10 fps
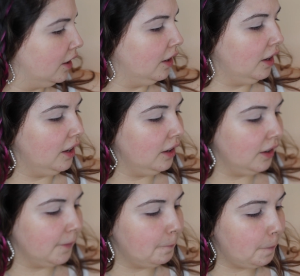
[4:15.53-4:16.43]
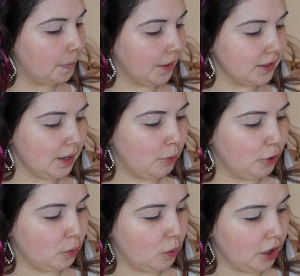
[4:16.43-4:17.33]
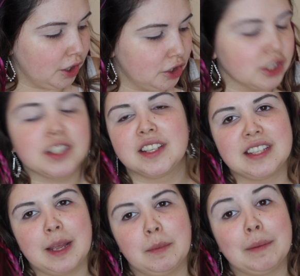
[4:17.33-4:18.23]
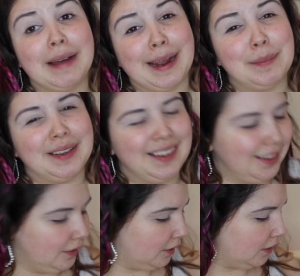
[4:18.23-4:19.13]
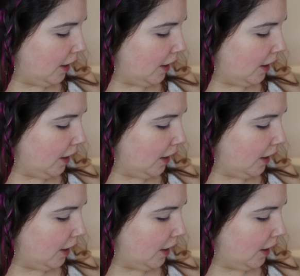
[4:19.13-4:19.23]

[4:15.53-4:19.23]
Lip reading: because they both work just the same in my opinion.